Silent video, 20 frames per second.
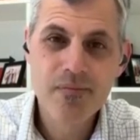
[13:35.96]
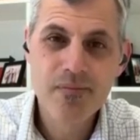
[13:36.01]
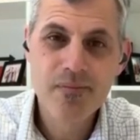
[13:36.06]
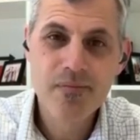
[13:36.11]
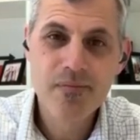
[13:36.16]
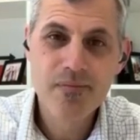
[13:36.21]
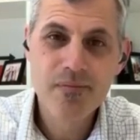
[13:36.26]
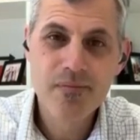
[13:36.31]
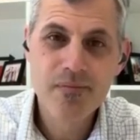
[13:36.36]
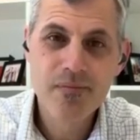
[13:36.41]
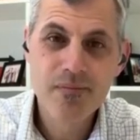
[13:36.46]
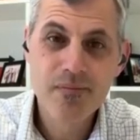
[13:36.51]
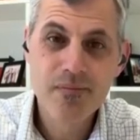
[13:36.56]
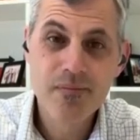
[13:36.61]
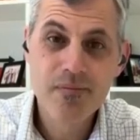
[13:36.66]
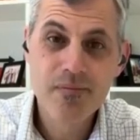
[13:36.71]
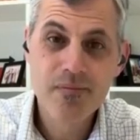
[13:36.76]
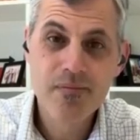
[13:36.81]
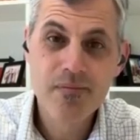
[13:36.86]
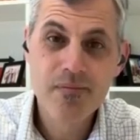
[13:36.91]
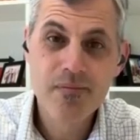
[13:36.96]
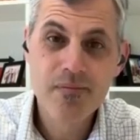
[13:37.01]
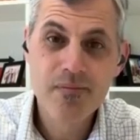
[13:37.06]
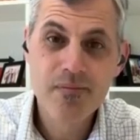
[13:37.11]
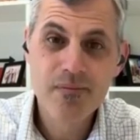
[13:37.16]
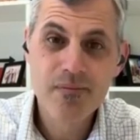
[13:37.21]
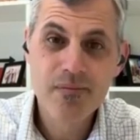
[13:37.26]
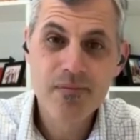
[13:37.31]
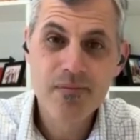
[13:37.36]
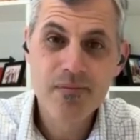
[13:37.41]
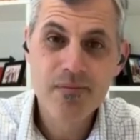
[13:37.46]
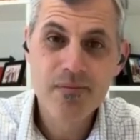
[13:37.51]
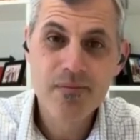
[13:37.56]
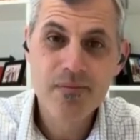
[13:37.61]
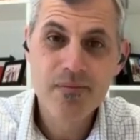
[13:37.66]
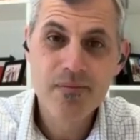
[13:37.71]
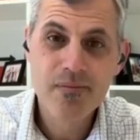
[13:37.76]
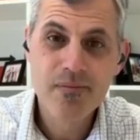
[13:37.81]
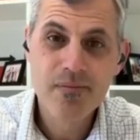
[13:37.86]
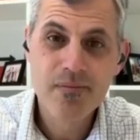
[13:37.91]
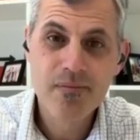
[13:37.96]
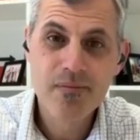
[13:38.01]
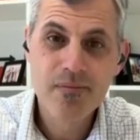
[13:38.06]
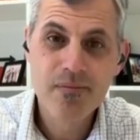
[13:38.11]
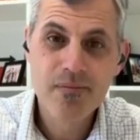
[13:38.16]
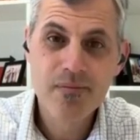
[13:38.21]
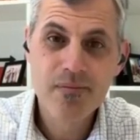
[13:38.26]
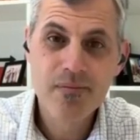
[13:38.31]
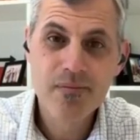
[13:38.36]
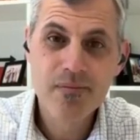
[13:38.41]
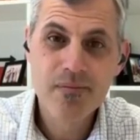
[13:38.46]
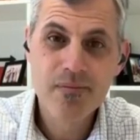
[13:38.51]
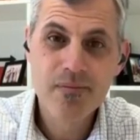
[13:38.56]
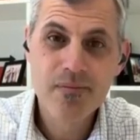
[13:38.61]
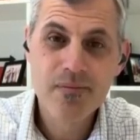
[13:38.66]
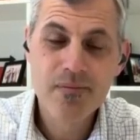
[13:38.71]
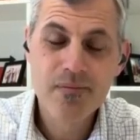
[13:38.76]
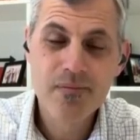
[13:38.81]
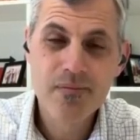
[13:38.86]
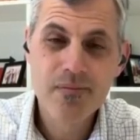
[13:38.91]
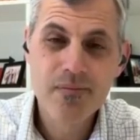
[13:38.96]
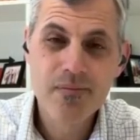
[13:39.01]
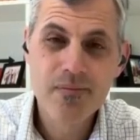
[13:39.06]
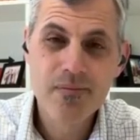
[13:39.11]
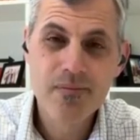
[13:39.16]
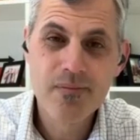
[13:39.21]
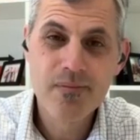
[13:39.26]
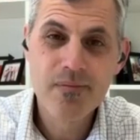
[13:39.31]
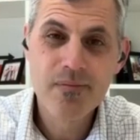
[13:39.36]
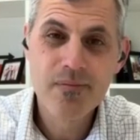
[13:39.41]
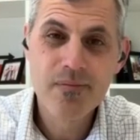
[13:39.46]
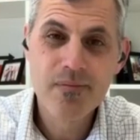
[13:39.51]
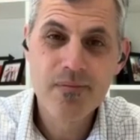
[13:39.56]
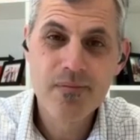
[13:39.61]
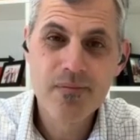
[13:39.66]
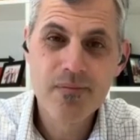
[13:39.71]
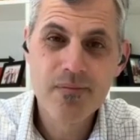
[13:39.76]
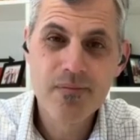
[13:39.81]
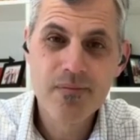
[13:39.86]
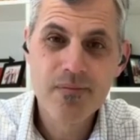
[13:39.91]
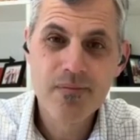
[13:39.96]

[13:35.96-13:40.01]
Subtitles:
(not speaking)